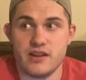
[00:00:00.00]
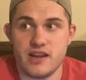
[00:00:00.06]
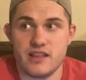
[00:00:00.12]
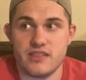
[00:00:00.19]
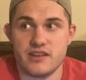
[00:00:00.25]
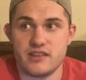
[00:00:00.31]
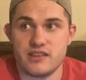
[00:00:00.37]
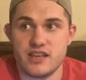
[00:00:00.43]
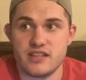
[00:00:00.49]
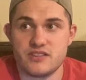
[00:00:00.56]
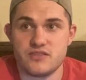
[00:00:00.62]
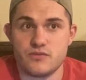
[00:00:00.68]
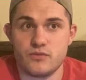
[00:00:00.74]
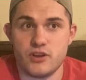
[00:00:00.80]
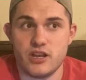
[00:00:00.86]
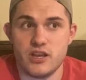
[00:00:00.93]
And I think
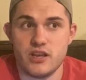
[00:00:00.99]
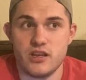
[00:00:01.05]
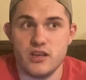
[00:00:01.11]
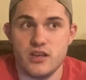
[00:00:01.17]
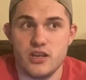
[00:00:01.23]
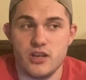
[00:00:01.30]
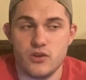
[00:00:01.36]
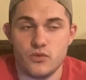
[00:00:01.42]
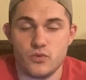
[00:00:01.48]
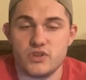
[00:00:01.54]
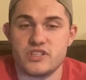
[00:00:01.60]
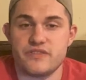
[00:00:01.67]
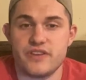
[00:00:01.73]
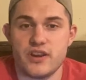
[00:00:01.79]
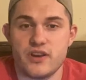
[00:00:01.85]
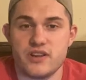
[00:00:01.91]
that's what was
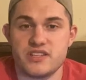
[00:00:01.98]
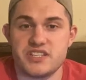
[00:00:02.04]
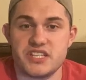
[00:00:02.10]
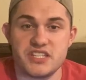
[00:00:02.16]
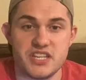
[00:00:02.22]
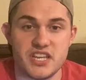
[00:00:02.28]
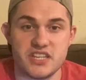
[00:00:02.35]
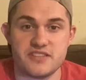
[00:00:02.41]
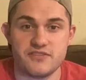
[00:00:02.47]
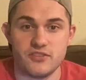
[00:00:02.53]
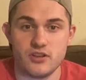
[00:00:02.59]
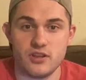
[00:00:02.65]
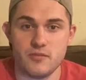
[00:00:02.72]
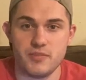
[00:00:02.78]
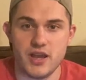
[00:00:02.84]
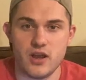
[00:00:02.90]
very
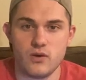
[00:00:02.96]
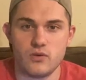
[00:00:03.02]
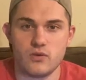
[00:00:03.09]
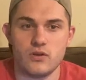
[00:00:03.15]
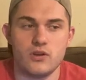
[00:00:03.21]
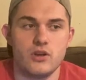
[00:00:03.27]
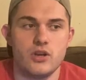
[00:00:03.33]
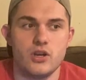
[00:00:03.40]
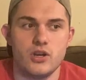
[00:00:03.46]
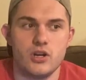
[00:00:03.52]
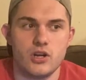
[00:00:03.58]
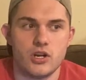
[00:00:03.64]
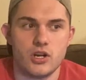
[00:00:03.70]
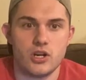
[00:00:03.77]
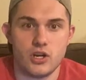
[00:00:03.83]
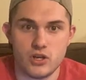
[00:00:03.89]
successful about
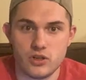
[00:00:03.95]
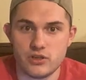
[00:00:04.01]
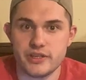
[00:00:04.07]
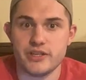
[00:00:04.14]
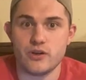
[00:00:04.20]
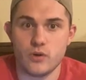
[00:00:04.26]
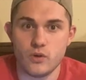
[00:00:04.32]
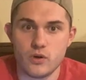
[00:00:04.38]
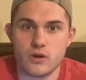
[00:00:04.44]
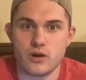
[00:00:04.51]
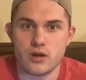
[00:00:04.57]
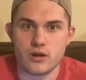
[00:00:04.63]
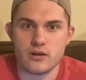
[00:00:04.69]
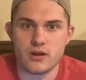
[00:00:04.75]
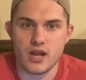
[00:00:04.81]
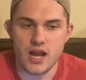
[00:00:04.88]
early
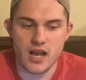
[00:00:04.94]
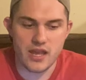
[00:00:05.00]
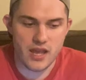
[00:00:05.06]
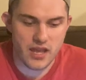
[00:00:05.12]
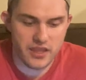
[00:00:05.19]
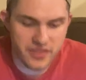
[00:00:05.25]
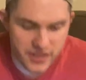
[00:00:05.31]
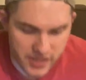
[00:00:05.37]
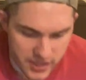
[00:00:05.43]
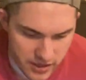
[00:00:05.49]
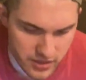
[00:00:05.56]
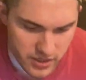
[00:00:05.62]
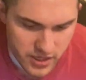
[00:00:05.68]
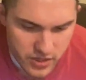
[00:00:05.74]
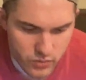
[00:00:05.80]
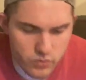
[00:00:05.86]
horror. I think
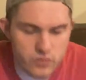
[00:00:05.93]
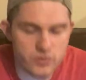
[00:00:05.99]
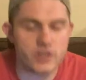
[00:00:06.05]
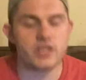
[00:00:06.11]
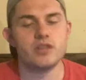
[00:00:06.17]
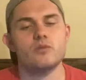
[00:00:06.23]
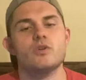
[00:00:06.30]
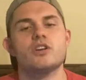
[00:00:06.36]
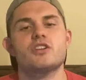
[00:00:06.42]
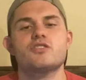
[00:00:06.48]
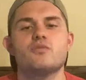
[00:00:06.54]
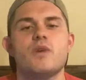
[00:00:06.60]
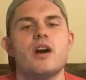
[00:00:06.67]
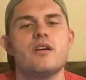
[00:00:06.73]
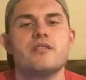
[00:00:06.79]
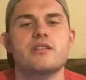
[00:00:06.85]
it really worked
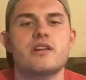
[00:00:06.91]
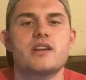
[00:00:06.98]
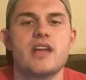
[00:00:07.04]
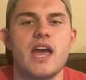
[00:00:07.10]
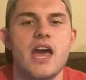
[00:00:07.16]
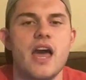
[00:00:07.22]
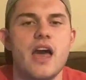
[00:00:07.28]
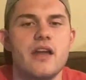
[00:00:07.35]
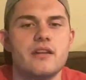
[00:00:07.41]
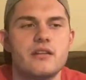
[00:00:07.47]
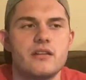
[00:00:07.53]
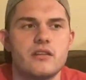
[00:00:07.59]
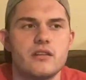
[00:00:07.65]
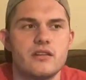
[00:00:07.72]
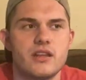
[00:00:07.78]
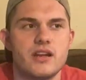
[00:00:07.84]
well that it
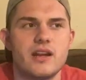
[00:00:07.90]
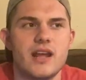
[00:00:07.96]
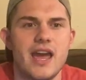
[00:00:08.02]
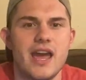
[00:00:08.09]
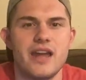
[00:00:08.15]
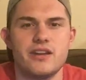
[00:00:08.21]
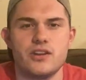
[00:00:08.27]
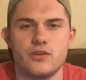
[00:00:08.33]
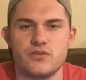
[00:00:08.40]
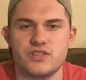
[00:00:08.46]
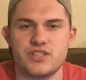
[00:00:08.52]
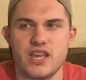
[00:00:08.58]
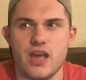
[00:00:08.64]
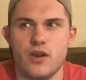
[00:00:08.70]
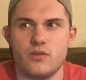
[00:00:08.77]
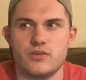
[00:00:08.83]
had no
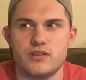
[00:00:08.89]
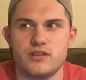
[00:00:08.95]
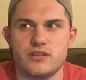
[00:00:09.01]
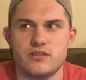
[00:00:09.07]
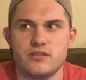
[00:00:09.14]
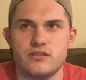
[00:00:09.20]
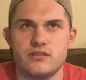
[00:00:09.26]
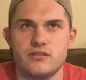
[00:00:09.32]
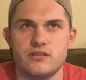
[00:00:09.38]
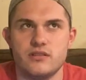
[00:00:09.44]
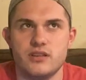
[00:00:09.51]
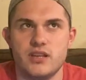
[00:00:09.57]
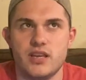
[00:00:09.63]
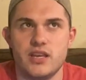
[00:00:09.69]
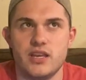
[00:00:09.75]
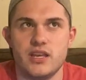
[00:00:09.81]
sound.
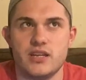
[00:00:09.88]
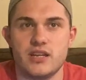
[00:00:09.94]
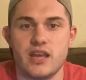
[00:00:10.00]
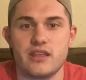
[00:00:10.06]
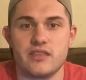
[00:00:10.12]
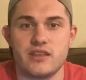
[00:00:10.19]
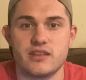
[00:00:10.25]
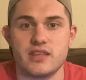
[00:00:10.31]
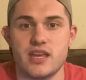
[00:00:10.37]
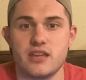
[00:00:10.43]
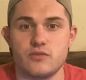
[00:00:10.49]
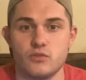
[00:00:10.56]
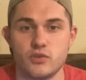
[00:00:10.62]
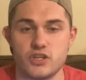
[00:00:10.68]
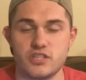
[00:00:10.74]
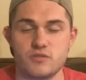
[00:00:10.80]
And I think that
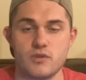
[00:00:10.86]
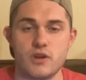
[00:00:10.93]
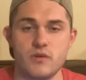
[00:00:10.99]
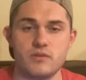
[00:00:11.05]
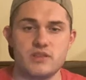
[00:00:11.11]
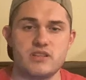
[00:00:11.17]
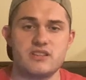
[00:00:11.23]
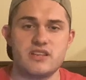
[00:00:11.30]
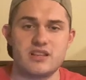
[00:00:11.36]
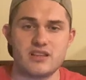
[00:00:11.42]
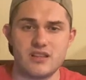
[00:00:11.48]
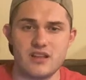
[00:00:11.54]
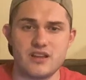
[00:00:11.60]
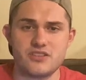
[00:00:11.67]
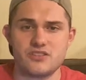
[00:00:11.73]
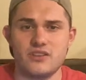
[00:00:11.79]
works well with the
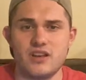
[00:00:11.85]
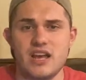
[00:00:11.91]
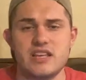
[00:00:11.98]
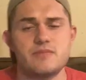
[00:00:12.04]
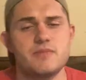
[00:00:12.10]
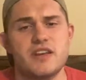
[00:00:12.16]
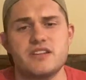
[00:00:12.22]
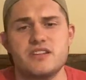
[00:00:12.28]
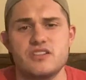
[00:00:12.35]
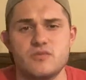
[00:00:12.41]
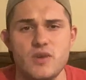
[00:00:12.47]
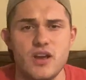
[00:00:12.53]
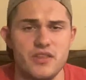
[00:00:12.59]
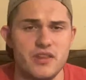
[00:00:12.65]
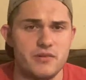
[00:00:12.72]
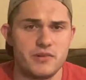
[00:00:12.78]
psychological aspect as
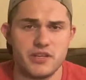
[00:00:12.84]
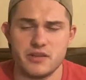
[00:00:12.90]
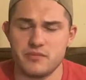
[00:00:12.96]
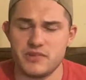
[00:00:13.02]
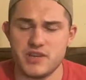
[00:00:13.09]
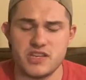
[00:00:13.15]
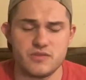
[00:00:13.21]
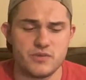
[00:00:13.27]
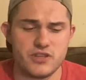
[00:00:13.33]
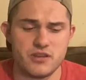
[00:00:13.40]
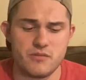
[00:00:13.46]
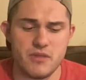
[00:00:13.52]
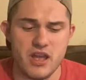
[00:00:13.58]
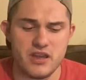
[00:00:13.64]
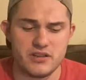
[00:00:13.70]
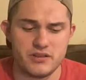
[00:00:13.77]
well. It really plays with your
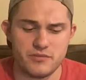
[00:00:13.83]
mind.